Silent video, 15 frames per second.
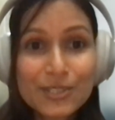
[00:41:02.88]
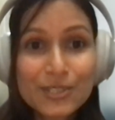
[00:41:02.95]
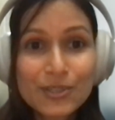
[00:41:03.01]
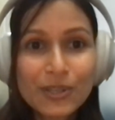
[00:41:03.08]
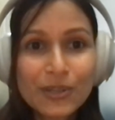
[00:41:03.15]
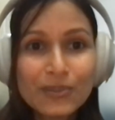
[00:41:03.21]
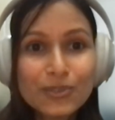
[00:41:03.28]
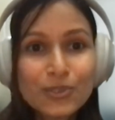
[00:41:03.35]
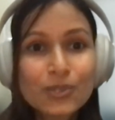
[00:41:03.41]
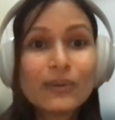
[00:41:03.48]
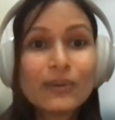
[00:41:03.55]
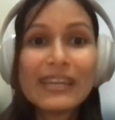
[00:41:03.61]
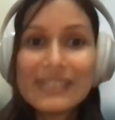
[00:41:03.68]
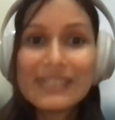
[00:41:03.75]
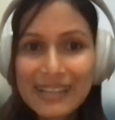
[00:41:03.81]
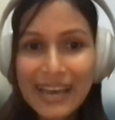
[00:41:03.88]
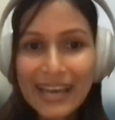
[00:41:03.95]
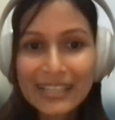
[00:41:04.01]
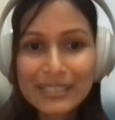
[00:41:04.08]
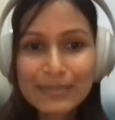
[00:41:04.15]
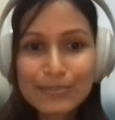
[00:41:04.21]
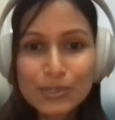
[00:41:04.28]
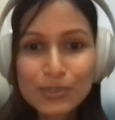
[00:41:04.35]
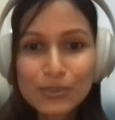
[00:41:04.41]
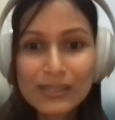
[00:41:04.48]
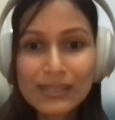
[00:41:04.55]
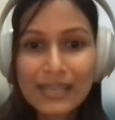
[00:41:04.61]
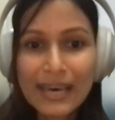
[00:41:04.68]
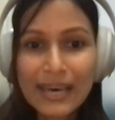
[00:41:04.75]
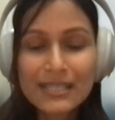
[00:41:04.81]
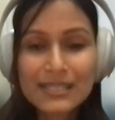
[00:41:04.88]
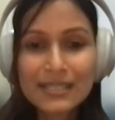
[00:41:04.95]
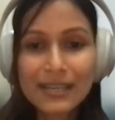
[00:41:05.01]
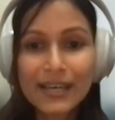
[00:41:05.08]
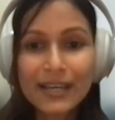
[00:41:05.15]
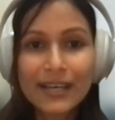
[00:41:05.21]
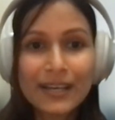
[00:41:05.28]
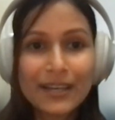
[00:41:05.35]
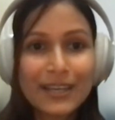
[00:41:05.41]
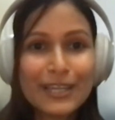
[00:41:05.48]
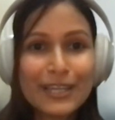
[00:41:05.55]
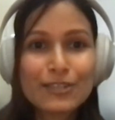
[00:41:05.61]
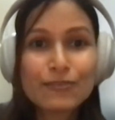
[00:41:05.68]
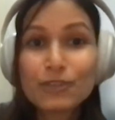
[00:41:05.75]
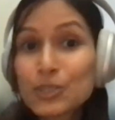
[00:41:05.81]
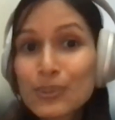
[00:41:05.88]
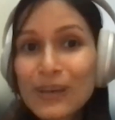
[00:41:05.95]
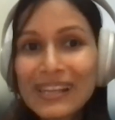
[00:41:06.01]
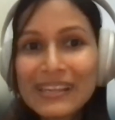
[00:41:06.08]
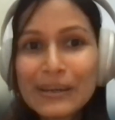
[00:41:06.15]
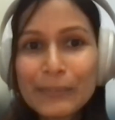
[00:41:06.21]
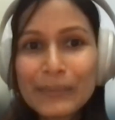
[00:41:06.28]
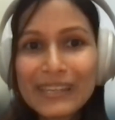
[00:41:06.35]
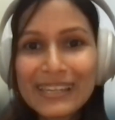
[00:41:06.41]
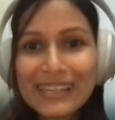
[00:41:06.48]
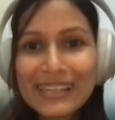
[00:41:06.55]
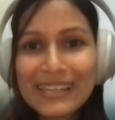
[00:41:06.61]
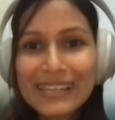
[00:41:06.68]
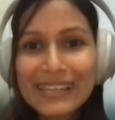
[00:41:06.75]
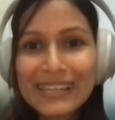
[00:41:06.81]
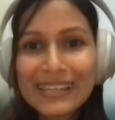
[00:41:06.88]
it to you through interactive tool that is visually appealing,